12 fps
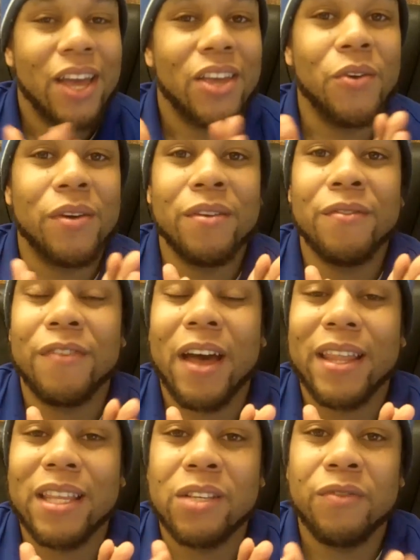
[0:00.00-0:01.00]
you can
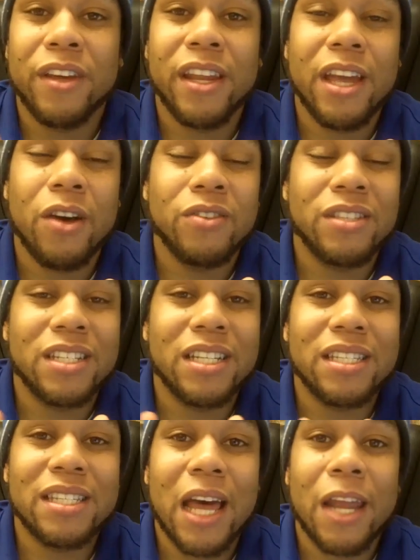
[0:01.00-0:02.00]
find these videos and
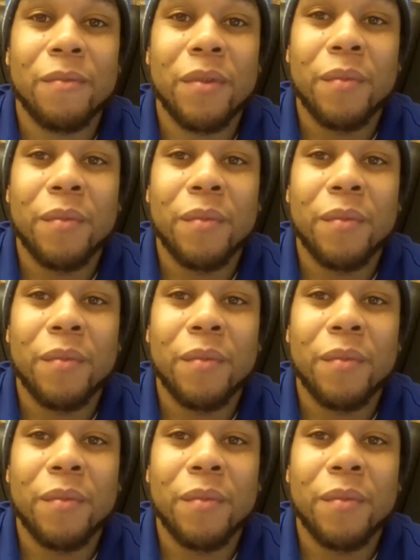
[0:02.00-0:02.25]
just sign up